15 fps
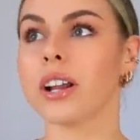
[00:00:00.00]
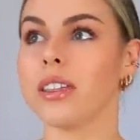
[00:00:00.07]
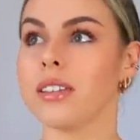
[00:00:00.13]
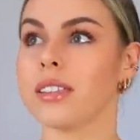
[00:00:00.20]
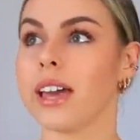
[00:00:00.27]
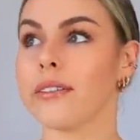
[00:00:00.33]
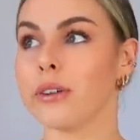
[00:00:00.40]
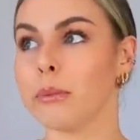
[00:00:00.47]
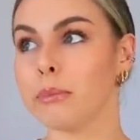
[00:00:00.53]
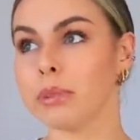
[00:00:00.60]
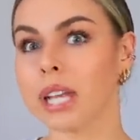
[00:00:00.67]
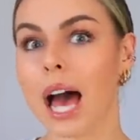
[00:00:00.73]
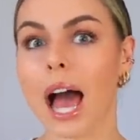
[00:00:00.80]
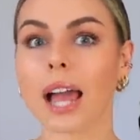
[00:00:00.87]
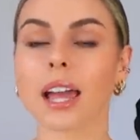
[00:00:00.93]
I think they have a
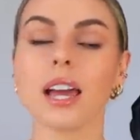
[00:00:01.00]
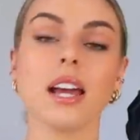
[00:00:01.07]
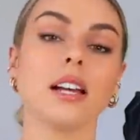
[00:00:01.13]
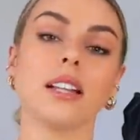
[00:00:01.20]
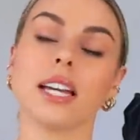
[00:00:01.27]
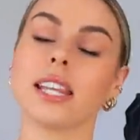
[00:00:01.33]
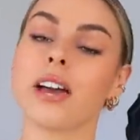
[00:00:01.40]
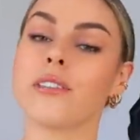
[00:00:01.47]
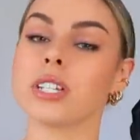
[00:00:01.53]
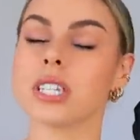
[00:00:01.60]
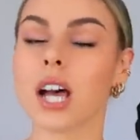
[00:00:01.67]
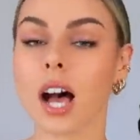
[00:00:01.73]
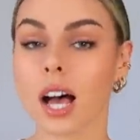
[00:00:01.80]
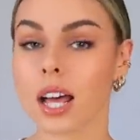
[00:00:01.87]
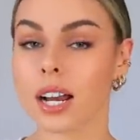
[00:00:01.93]
black, like they have a
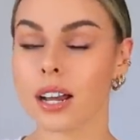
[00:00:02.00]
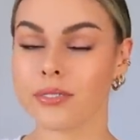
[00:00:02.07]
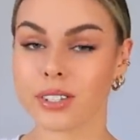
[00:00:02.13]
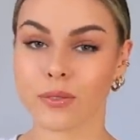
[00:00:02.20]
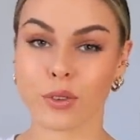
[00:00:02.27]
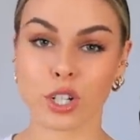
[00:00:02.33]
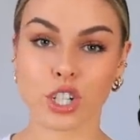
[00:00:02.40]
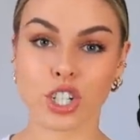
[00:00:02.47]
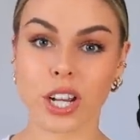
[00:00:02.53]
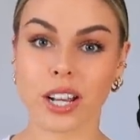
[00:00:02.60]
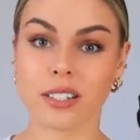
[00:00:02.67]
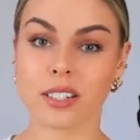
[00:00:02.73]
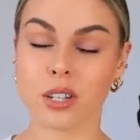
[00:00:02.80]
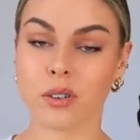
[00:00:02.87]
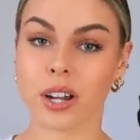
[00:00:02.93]
ton of different
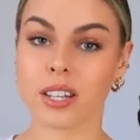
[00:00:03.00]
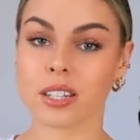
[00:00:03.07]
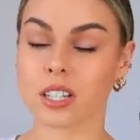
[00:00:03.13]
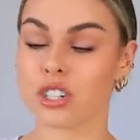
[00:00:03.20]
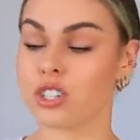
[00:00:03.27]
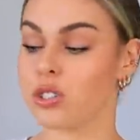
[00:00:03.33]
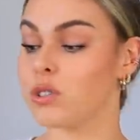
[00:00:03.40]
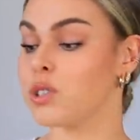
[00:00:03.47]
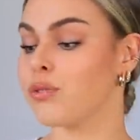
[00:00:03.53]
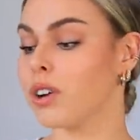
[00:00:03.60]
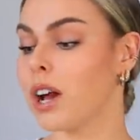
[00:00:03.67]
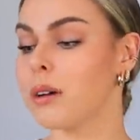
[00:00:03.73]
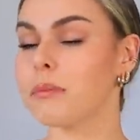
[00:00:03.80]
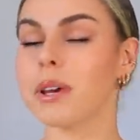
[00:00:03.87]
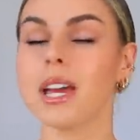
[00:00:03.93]
shades that you guys can choose
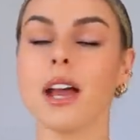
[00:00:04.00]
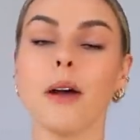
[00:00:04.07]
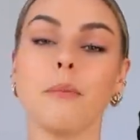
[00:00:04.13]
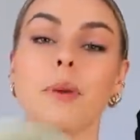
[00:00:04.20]
from.